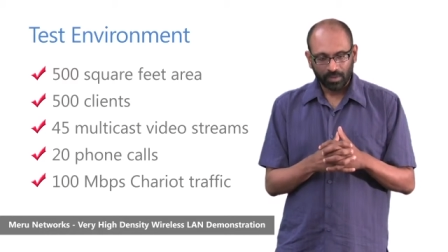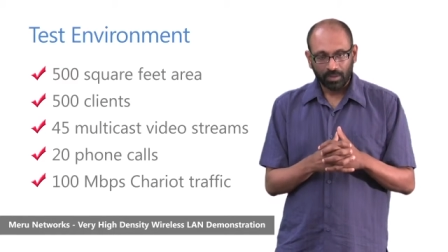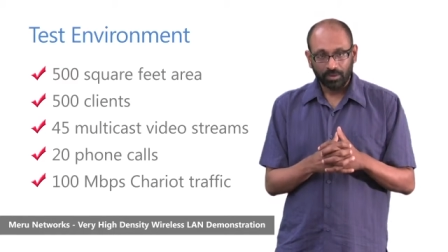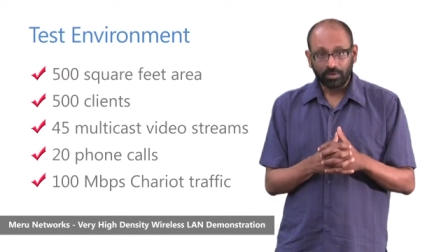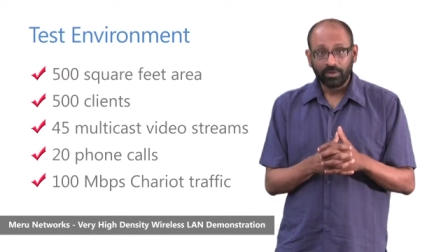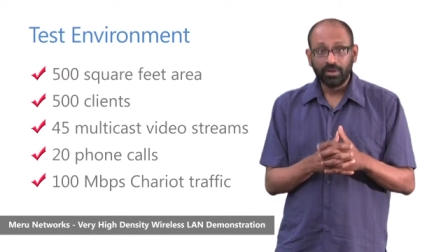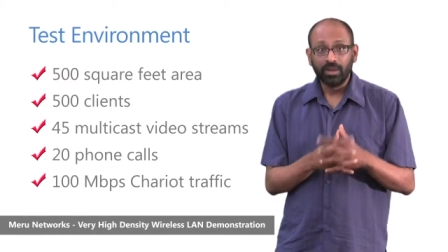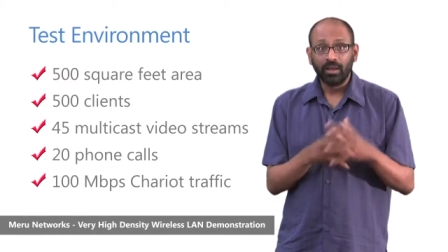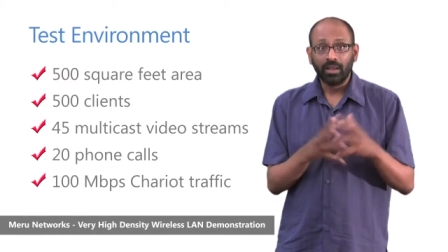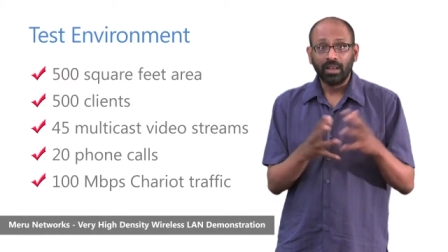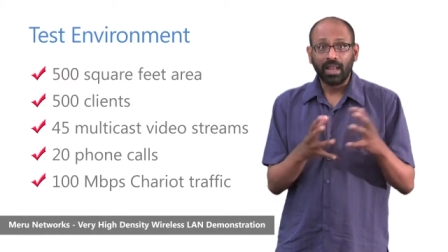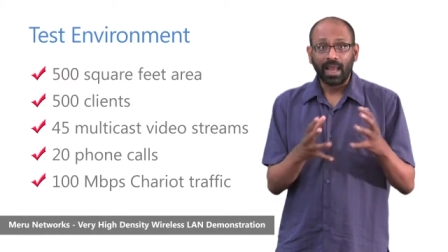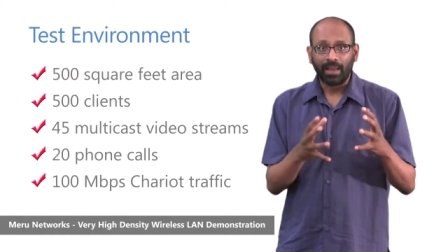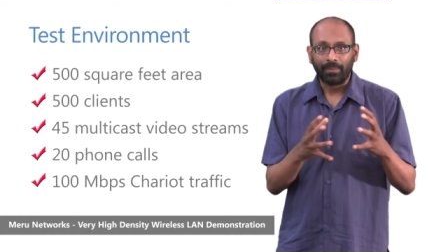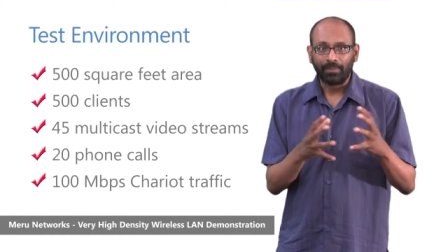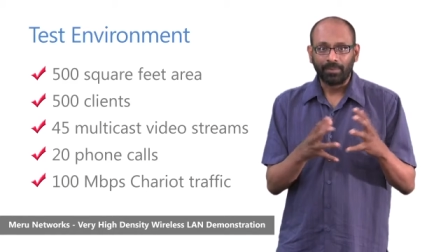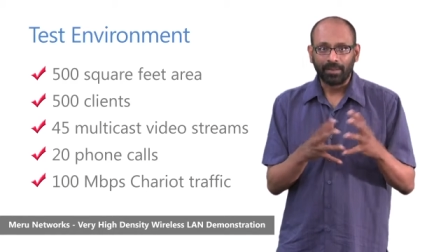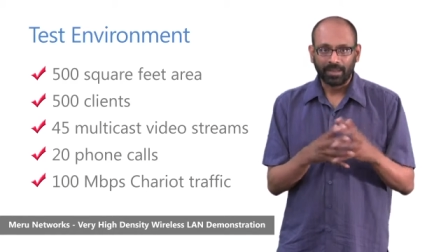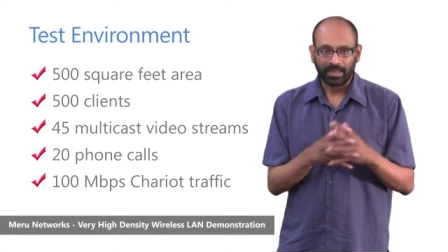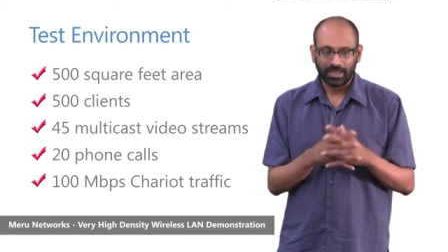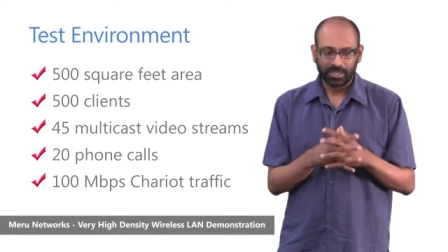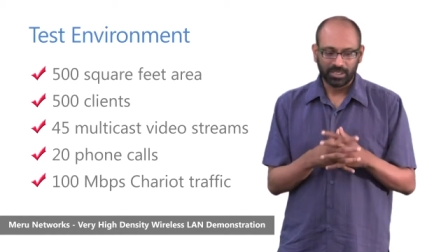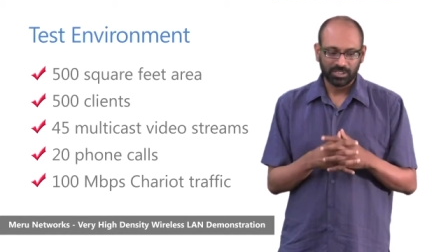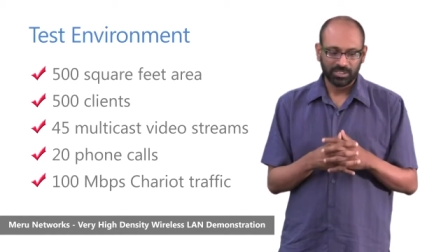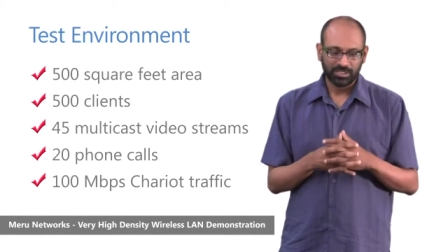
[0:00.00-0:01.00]
real
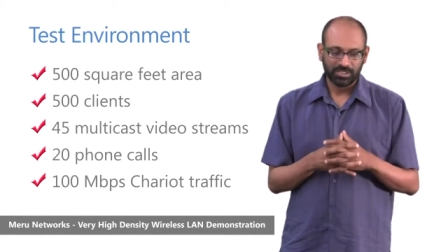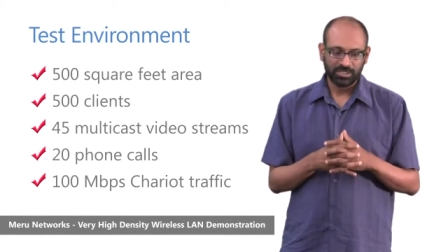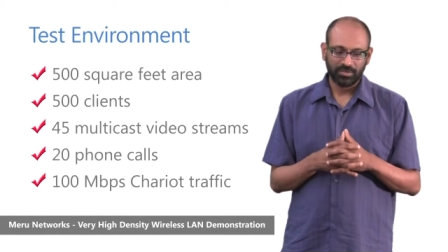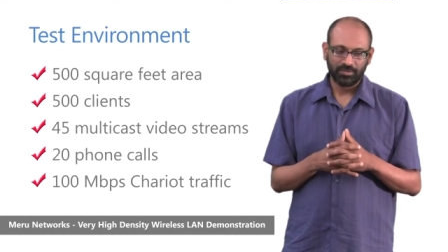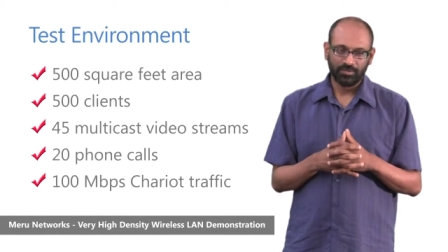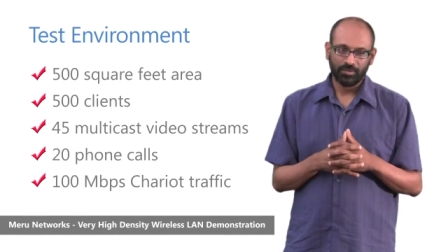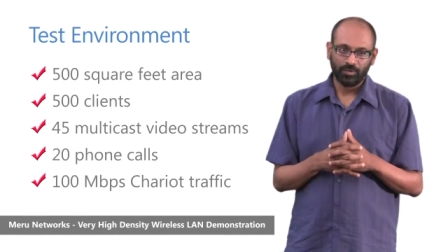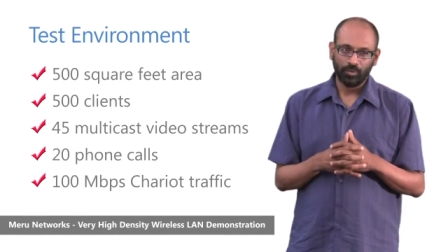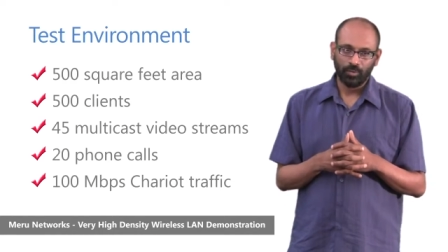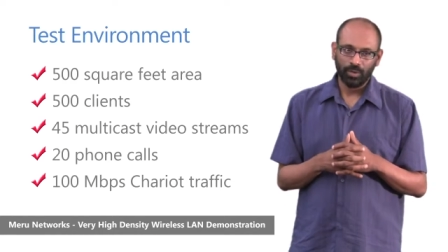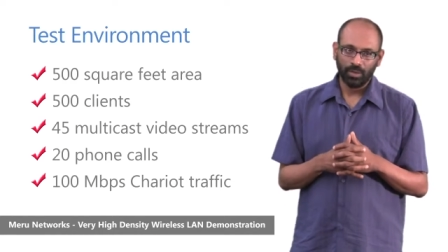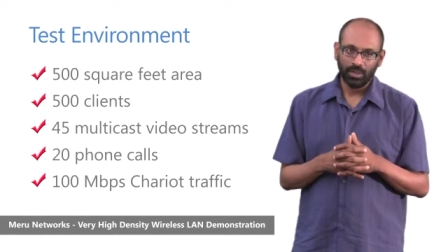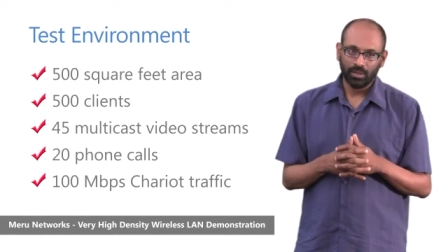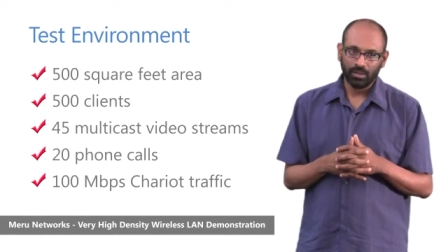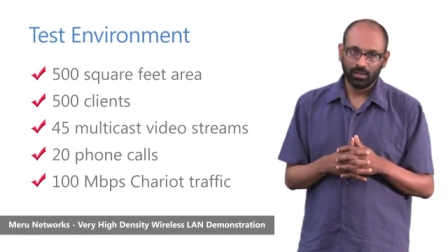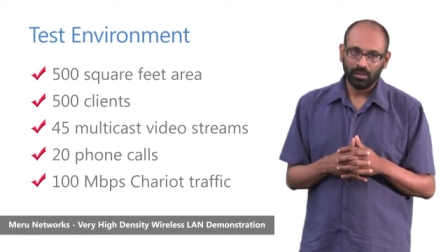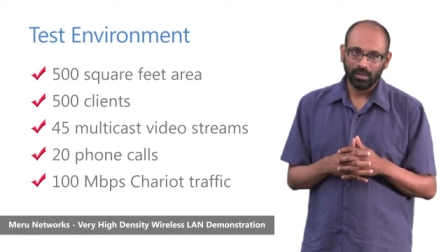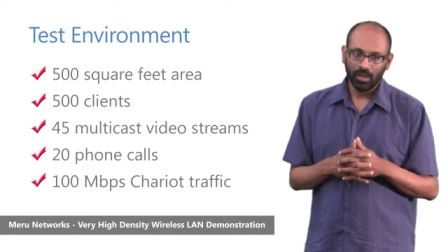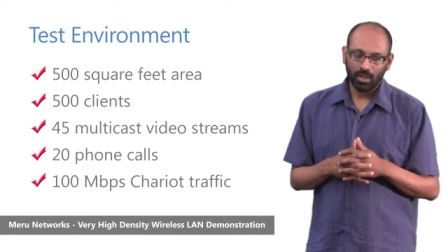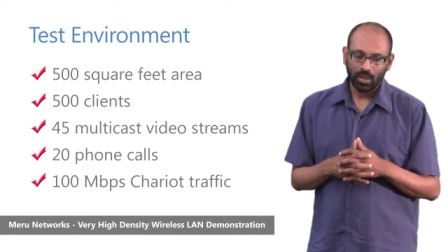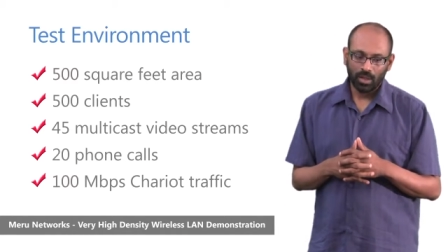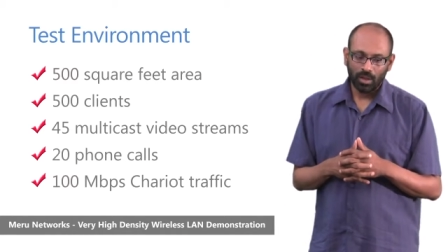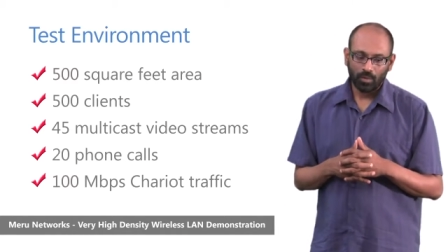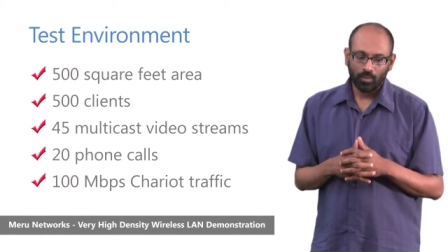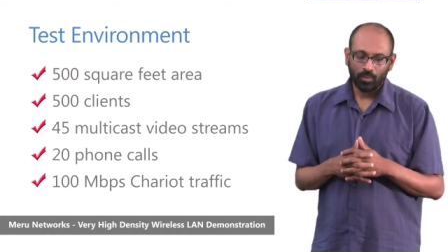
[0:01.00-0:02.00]
applications, if you will,
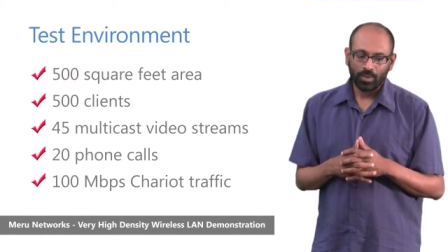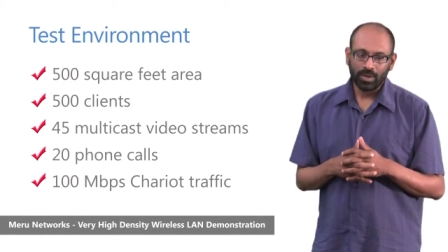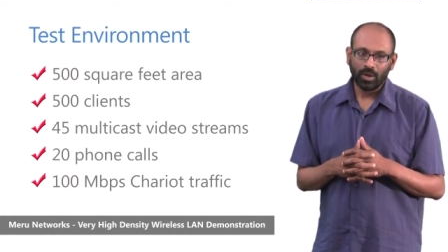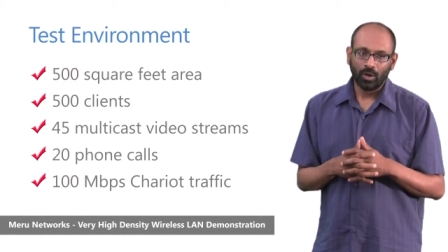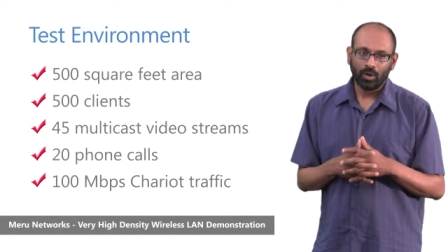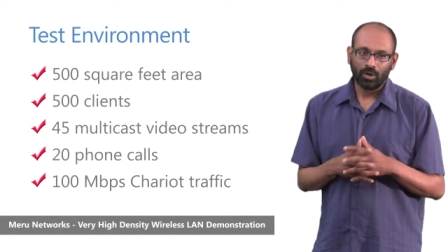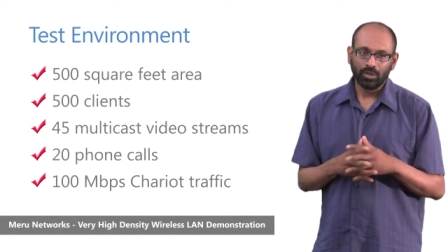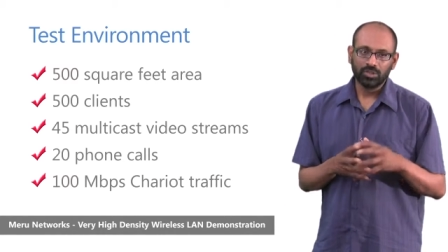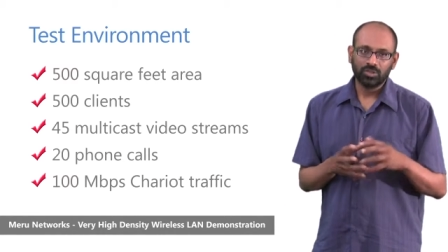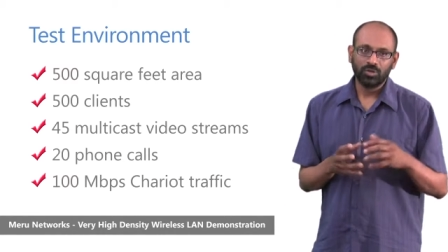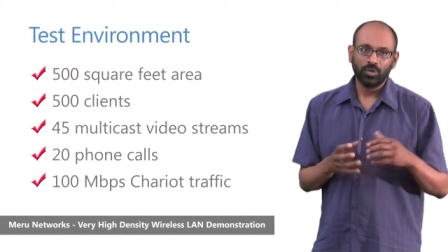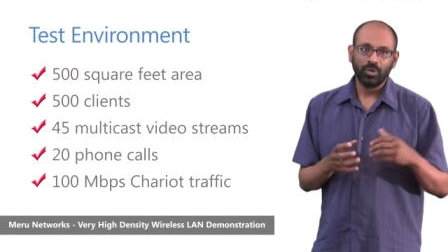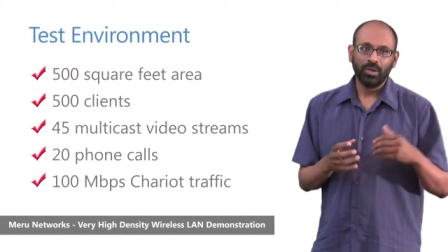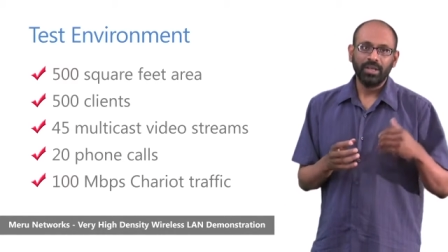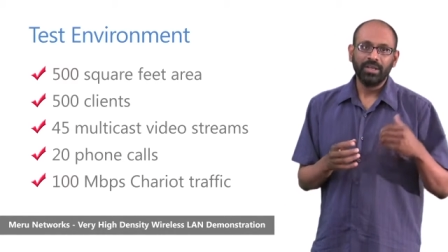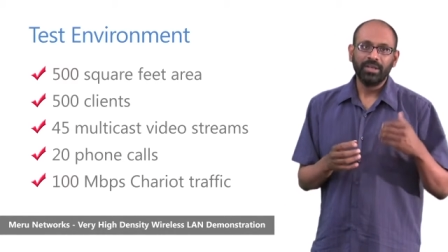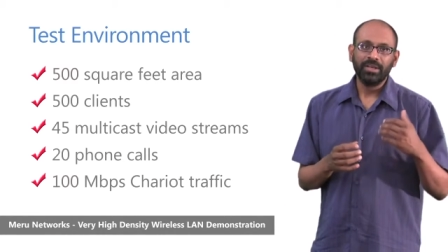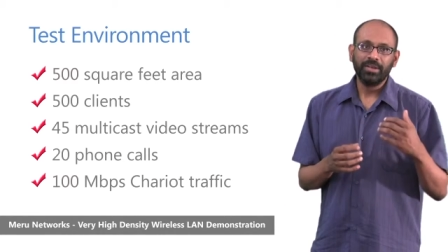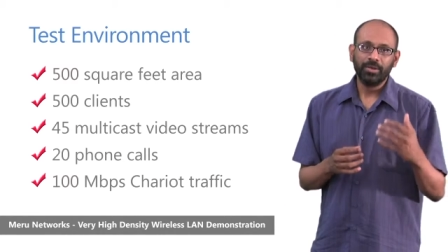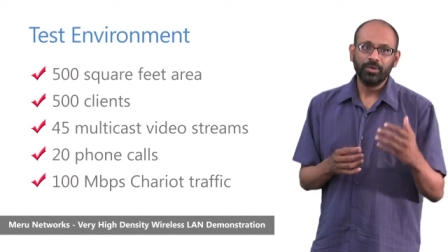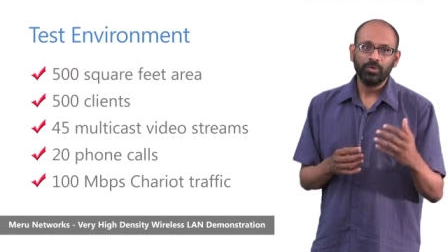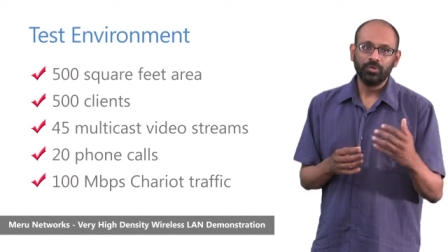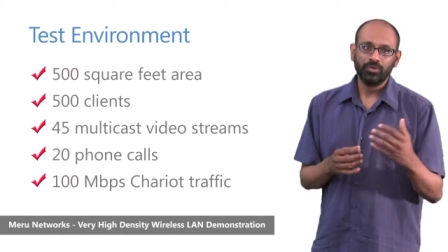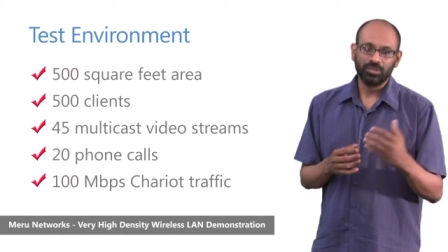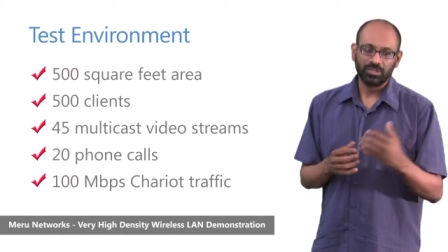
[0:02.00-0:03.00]
we also
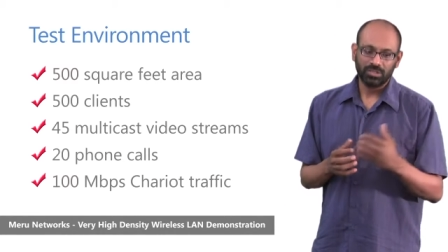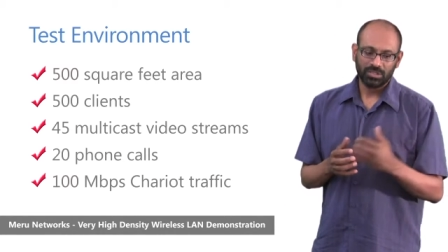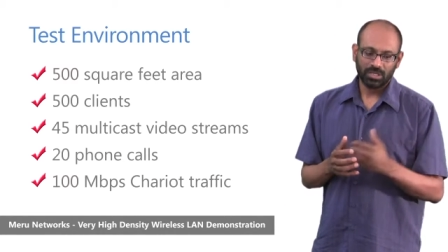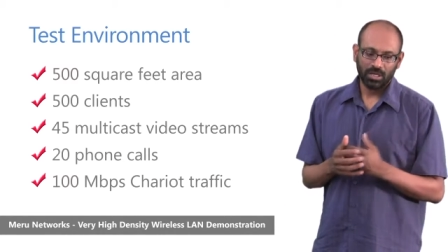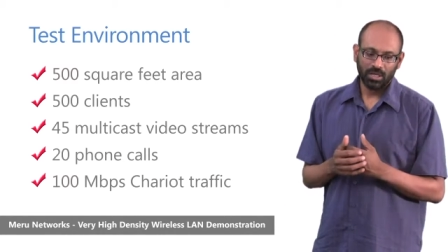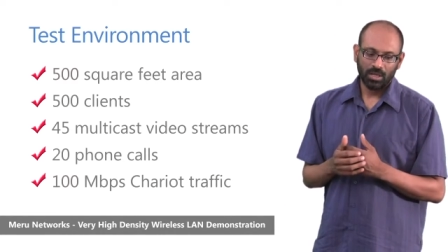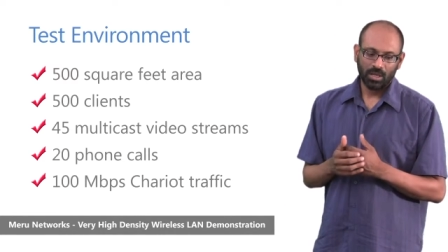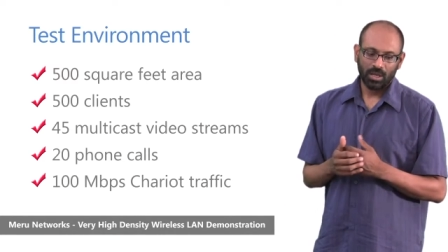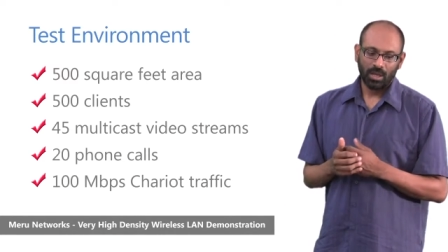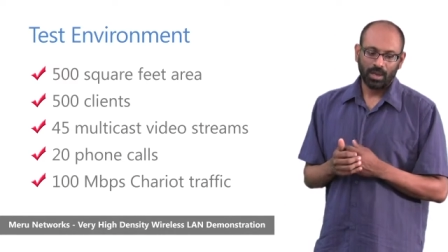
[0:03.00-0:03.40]
induced